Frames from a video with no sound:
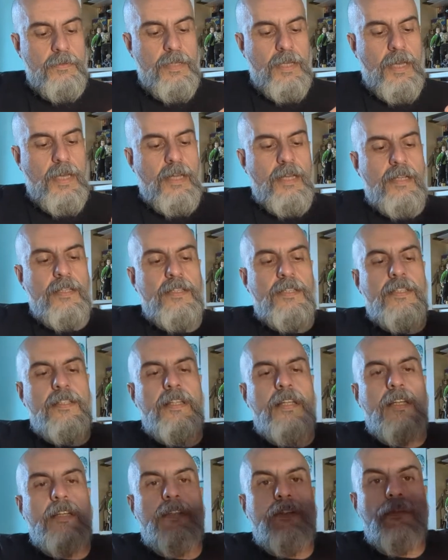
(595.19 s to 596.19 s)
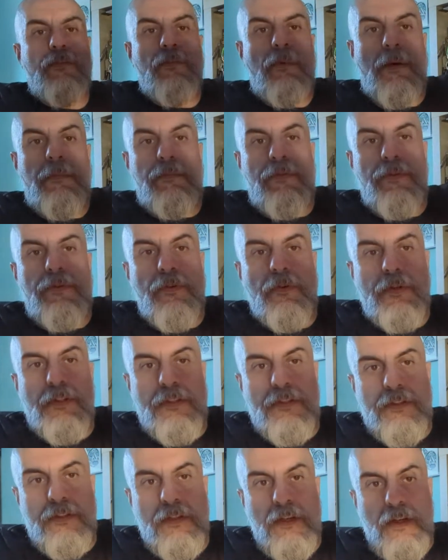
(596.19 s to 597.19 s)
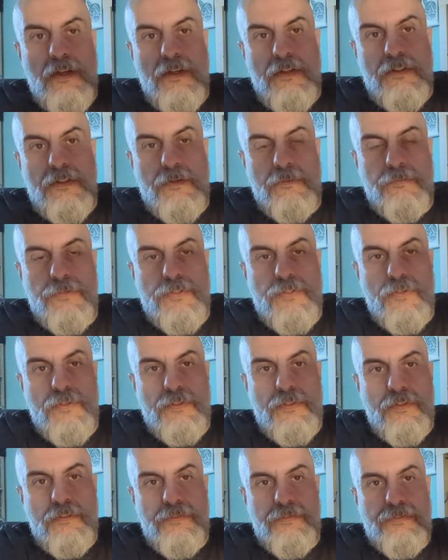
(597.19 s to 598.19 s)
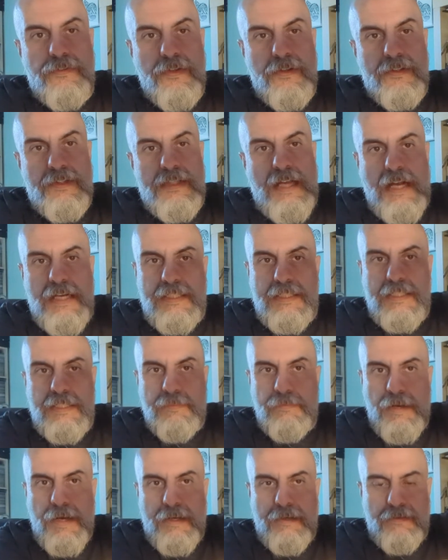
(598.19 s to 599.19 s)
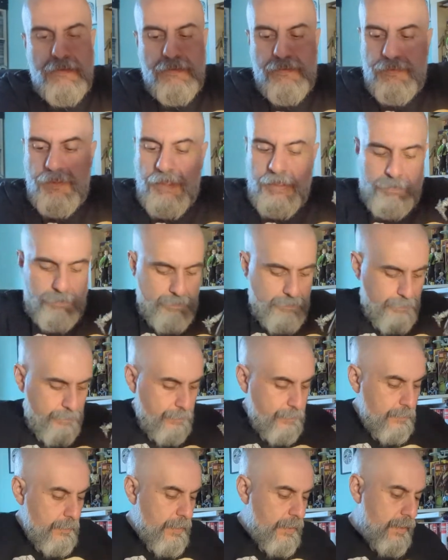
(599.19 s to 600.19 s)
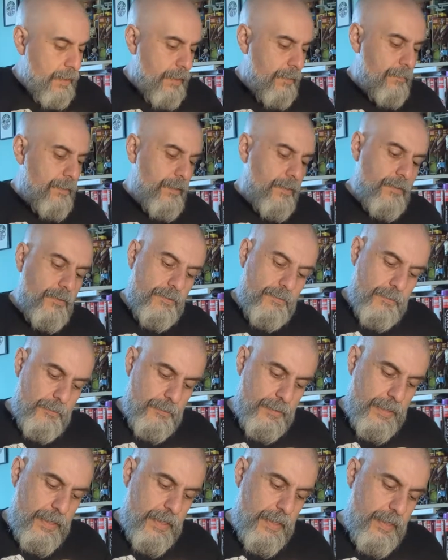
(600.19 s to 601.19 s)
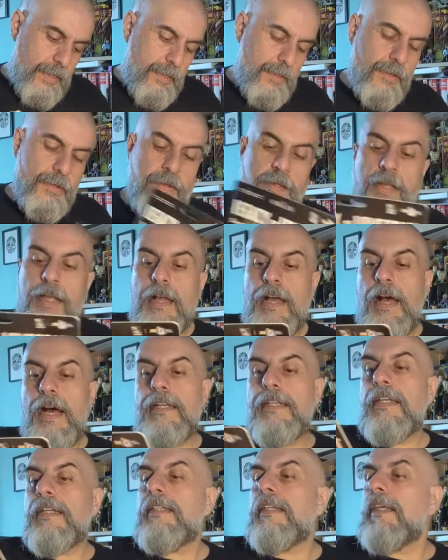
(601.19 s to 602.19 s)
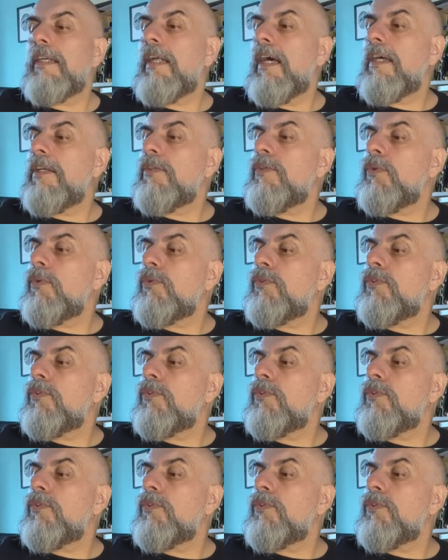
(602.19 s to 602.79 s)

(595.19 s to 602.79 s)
Yeah, let's say it's a weapon, or it's some sort of talisman thing, because of course I as I said, I don't